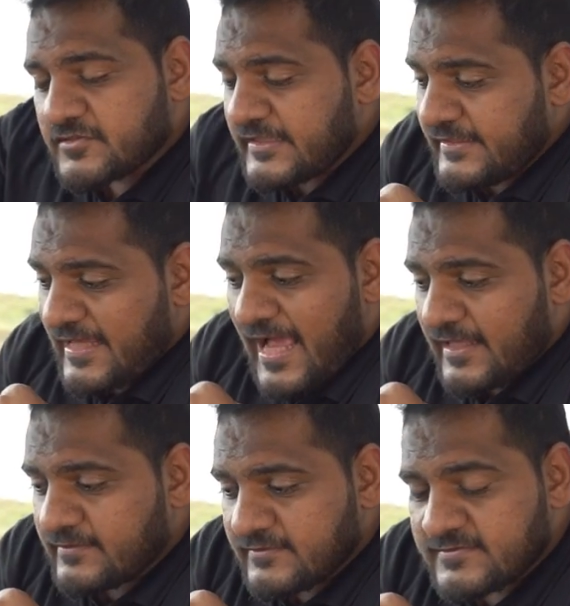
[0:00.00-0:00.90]
screen
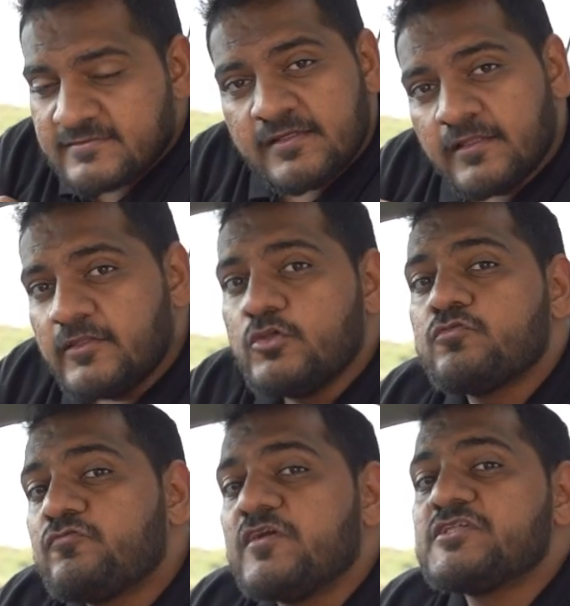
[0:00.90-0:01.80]
and this new
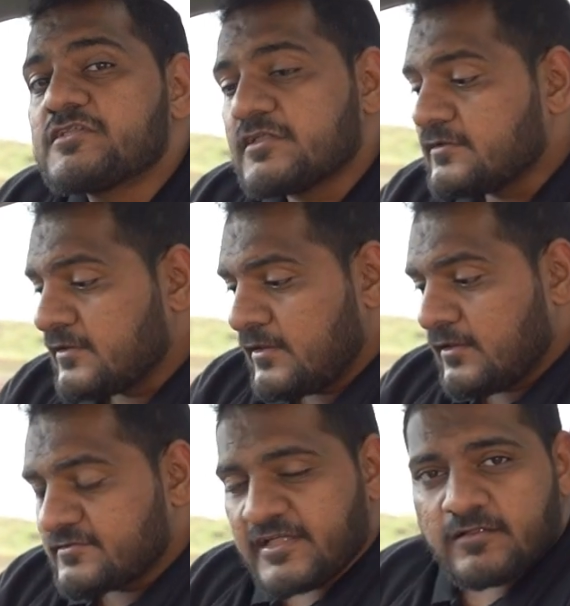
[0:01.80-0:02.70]
phygital
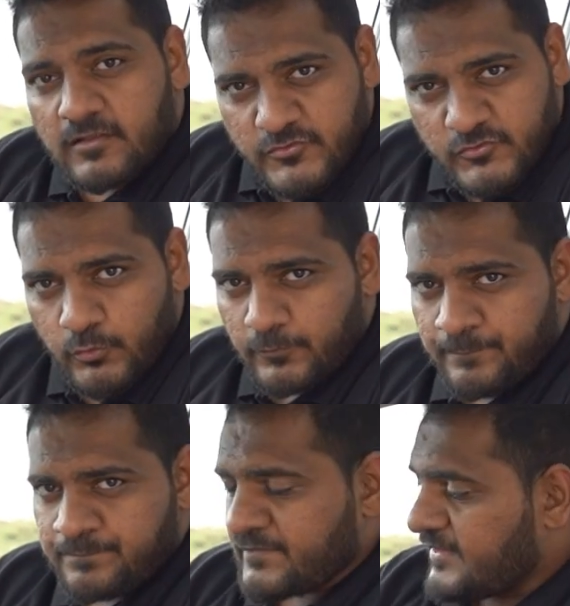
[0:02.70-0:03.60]
center console.
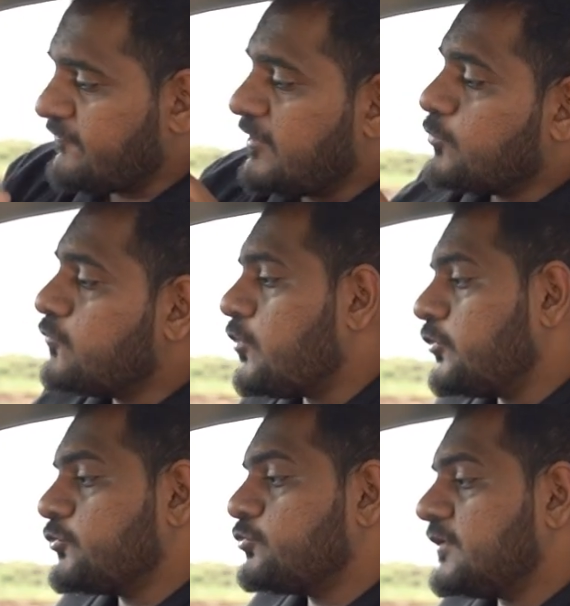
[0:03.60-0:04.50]
Then we'll move on to